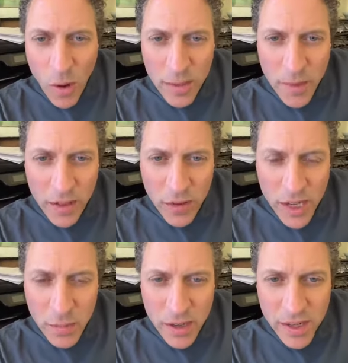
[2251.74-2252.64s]
While I'm not
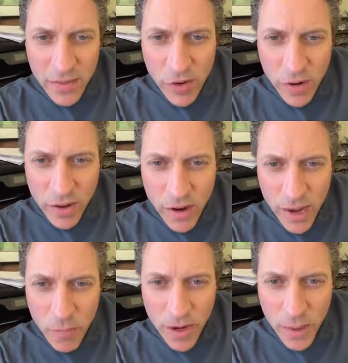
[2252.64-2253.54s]
looking to be a TV
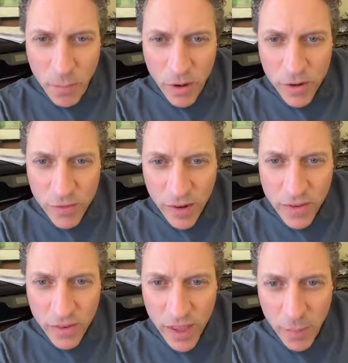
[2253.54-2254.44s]
writer, I'm writing a book. Your
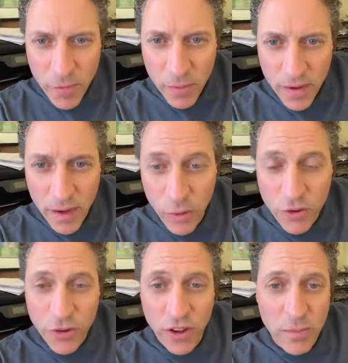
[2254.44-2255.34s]
advice still helps plenty.
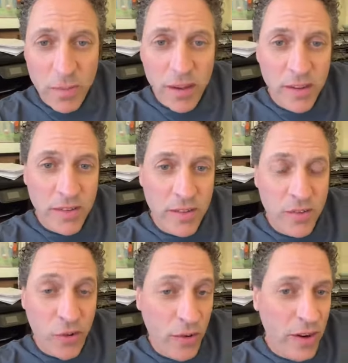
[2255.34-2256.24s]
Oh, it should, because
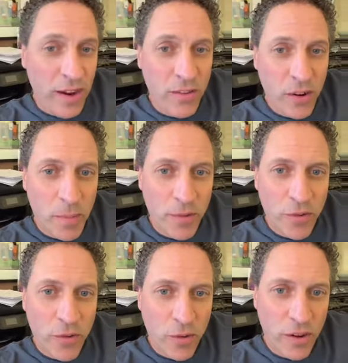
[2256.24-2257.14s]
it's story. I talk
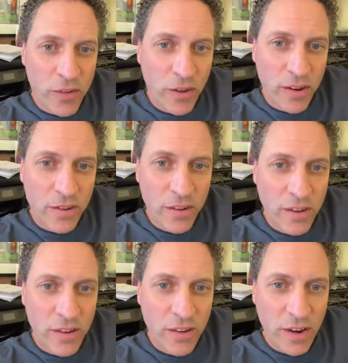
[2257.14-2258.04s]
about stories, so I
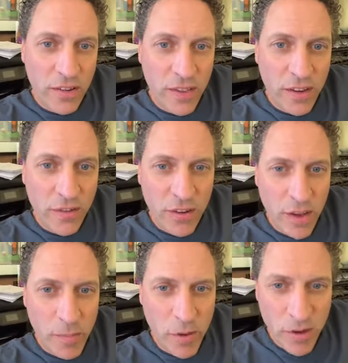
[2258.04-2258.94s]
think it
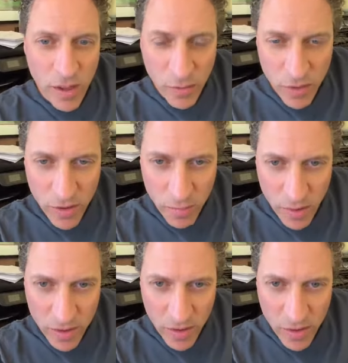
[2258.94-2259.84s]
should help you. Good luck with your
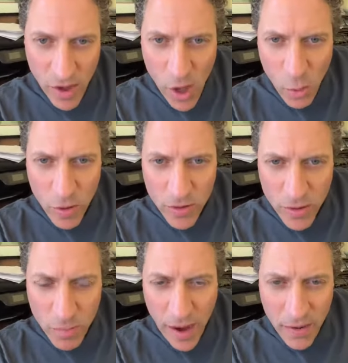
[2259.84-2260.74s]
book, though. What
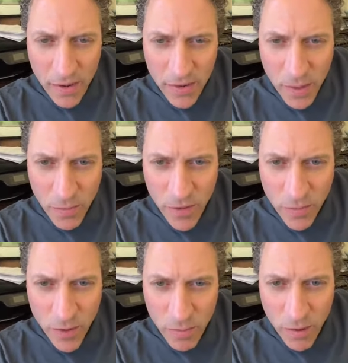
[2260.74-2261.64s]
are some barriers that
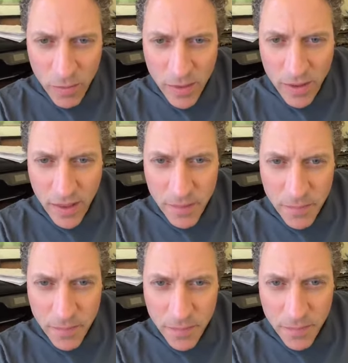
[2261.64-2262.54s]
prevent oh, we did
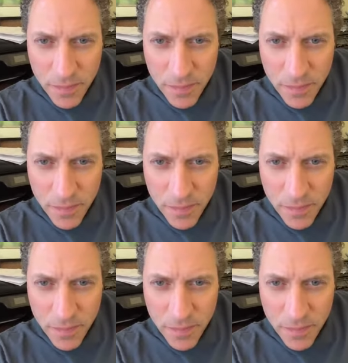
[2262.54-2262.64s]
that.